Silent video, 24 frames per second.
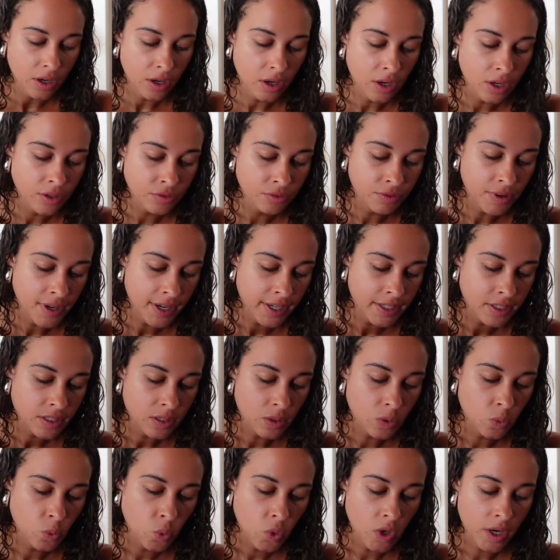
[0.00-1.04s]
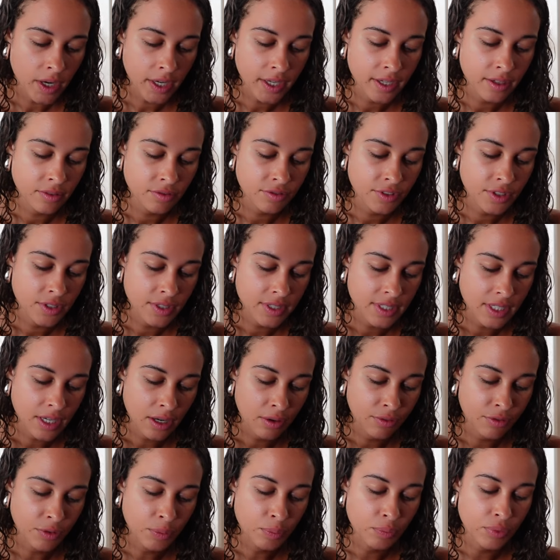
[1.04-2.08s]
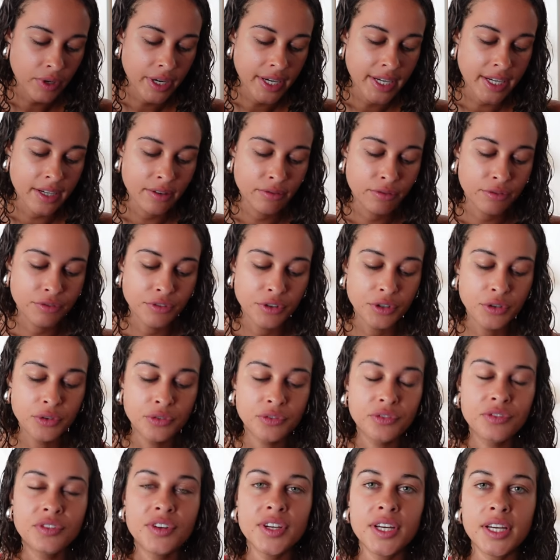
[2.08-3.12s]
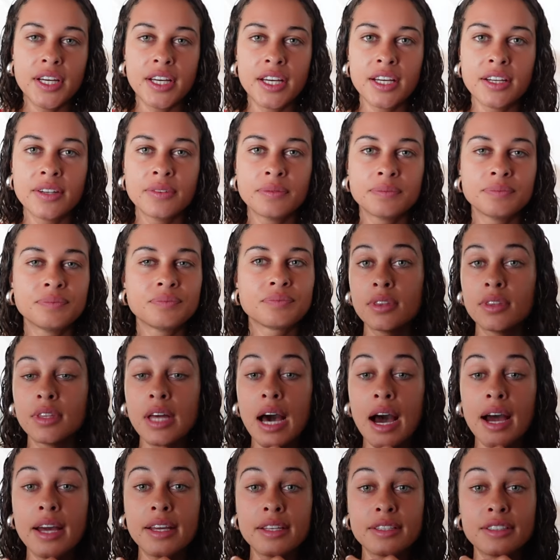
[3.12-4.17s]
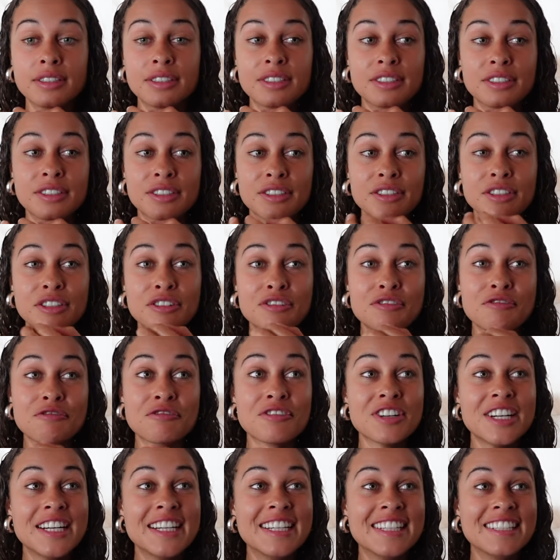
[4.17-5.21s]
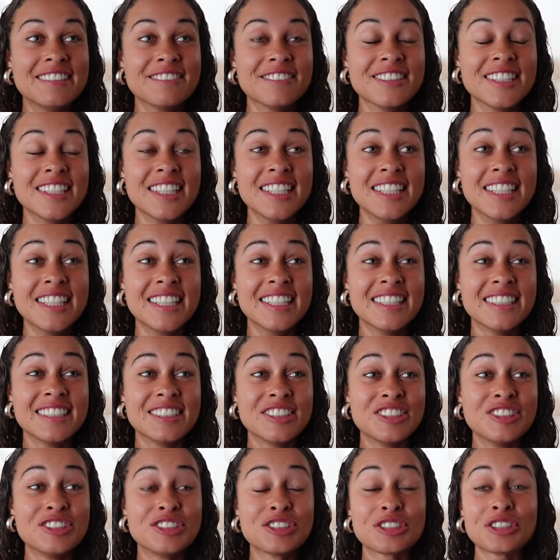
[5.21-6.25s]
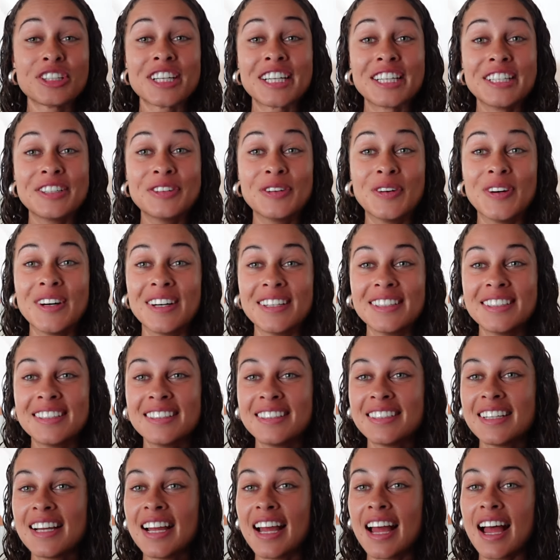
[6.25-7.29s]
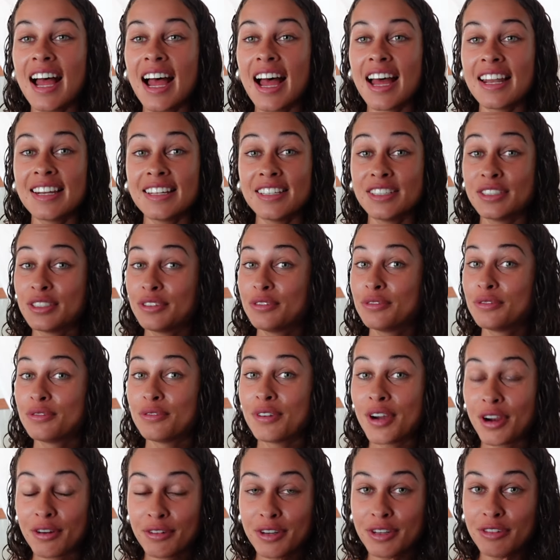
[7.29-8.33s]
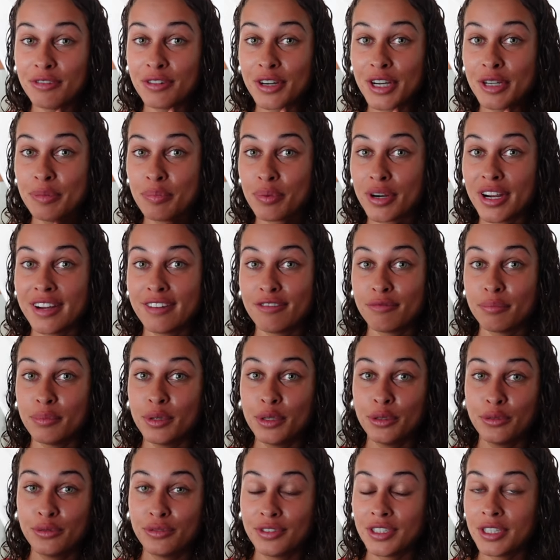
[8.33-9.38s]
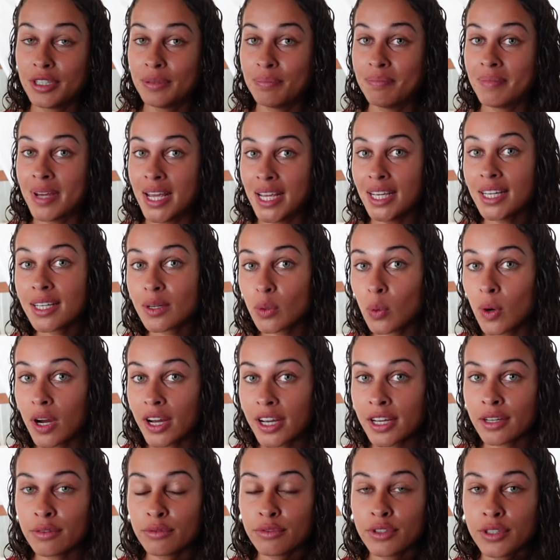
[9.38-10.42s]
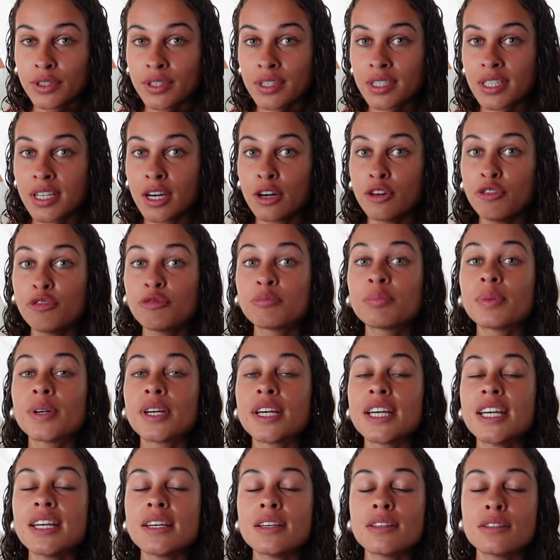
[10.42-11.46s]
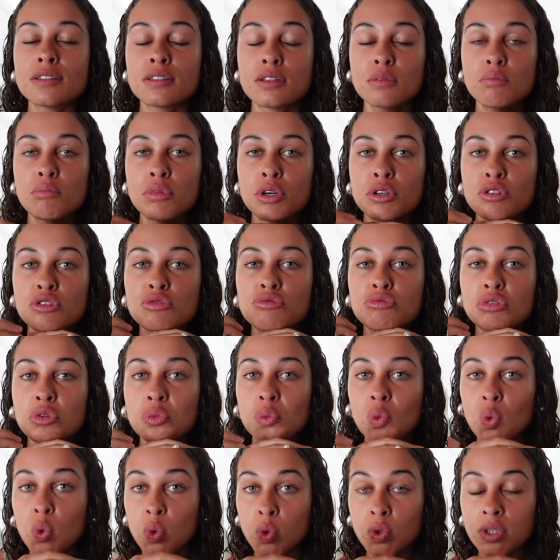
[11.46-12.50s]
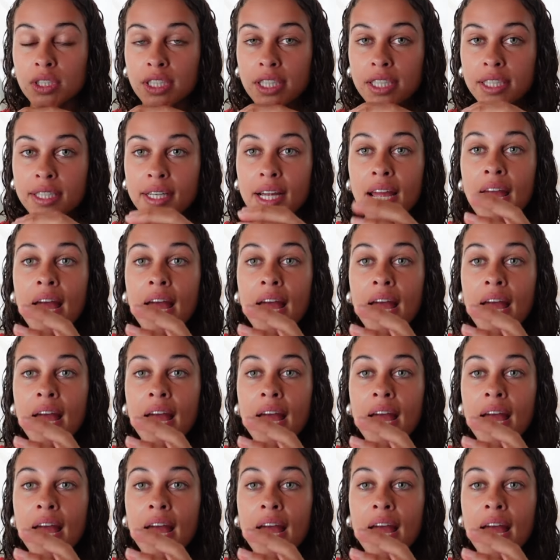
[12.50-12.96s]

Advice on working for yourself and breaking through fear. That is a really, really tricky one and it's a very very brave move to make working for yourself but it is the most rewarding